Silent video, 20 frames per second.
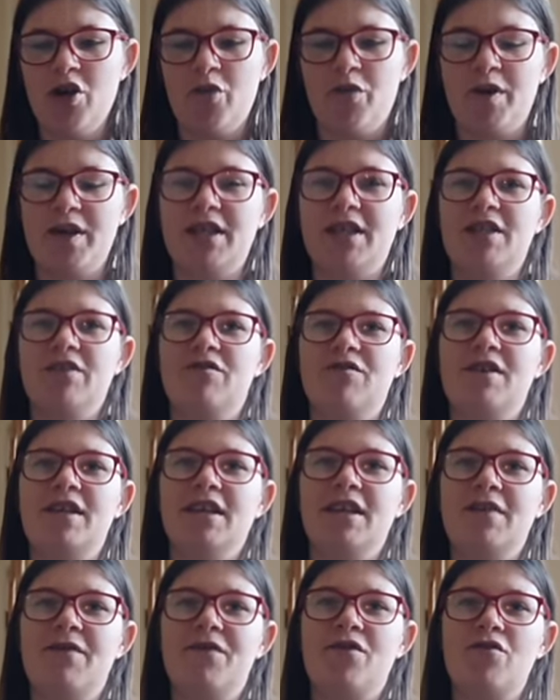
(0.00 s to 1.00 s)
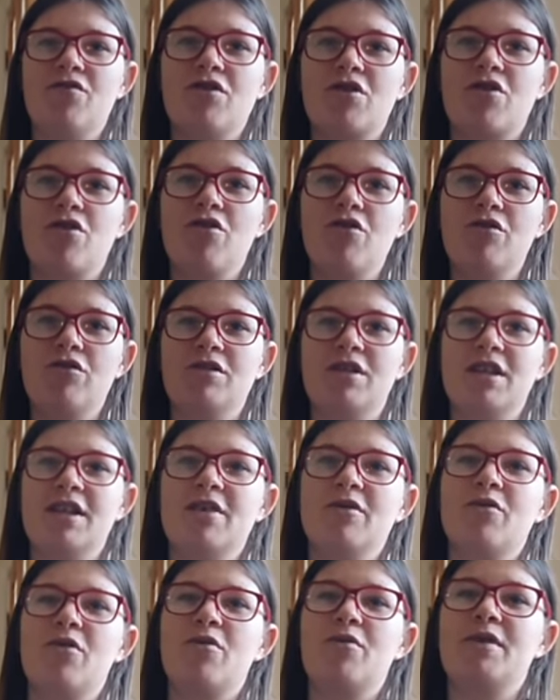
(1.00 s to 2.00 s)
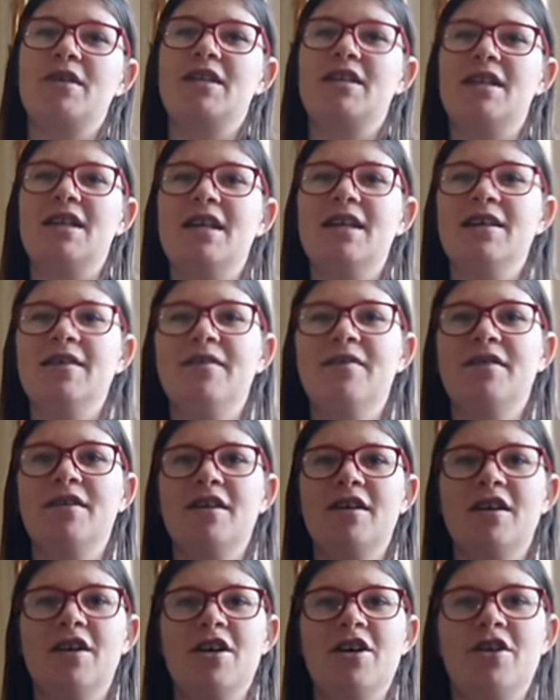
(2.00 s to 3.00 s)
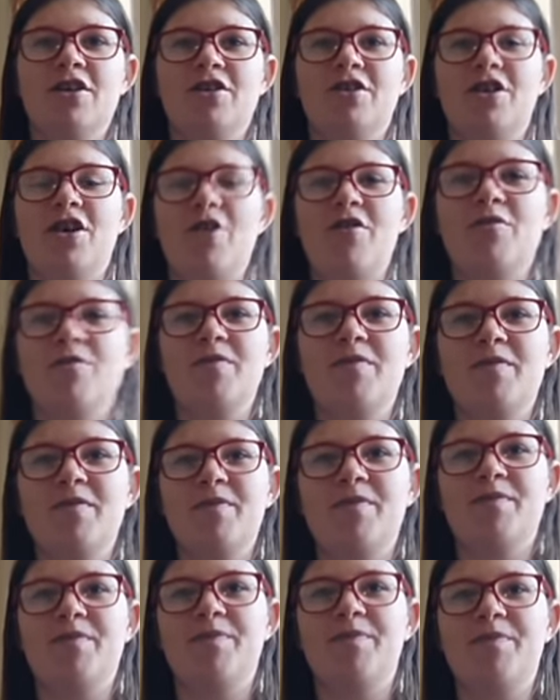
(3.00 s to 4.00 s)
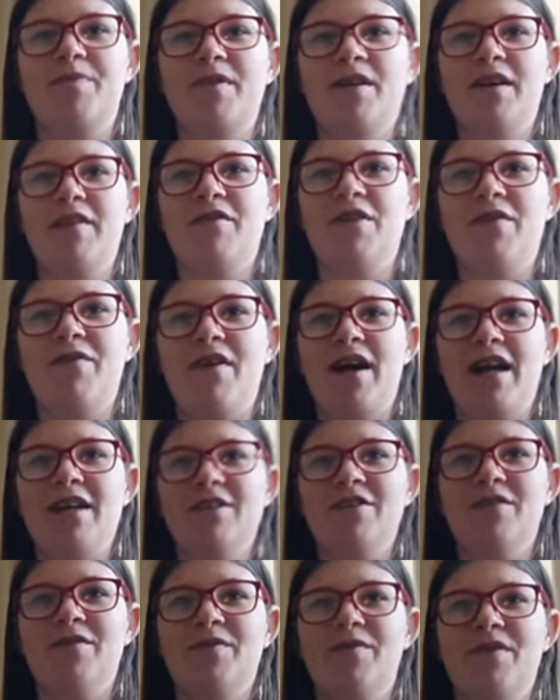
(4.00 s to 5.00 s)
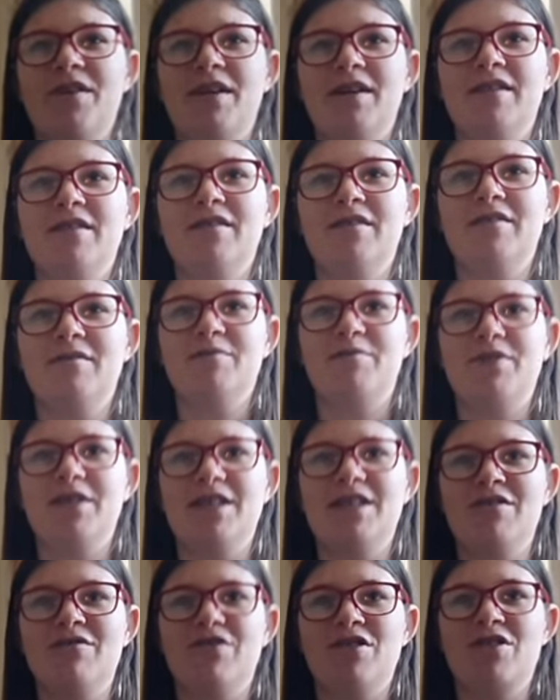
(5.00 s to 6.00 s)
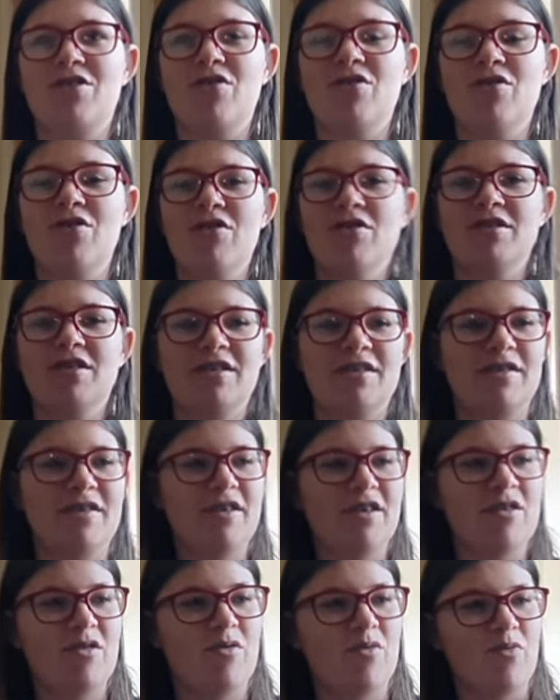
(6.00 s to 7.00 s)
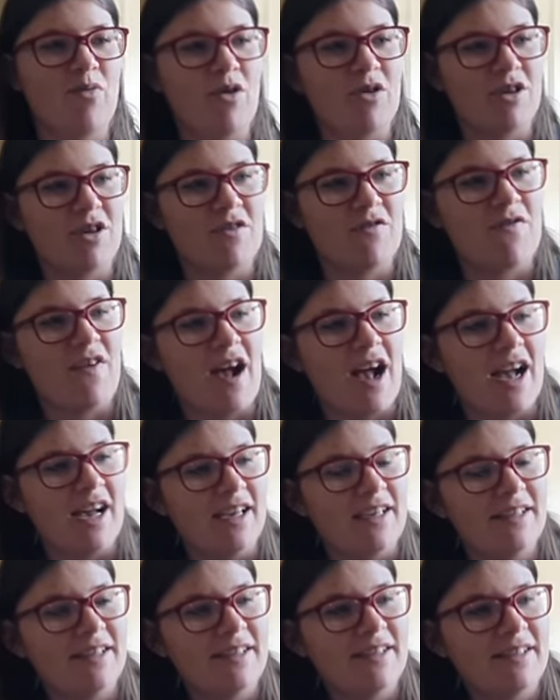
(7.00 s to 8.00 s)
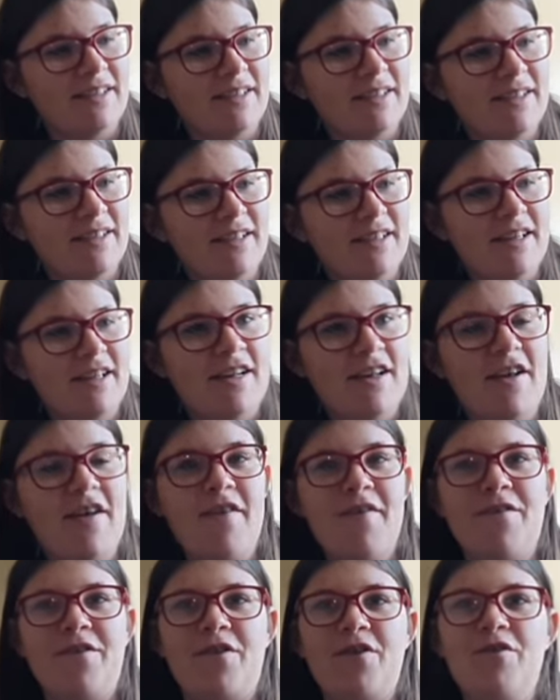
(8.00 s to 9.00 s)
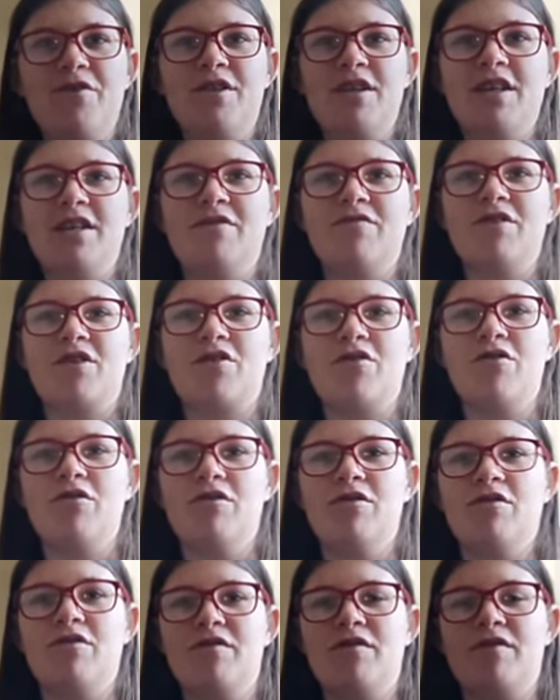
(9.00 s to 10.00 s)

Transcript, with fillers: which is really for recording what we see so if you find something please record what you find through these record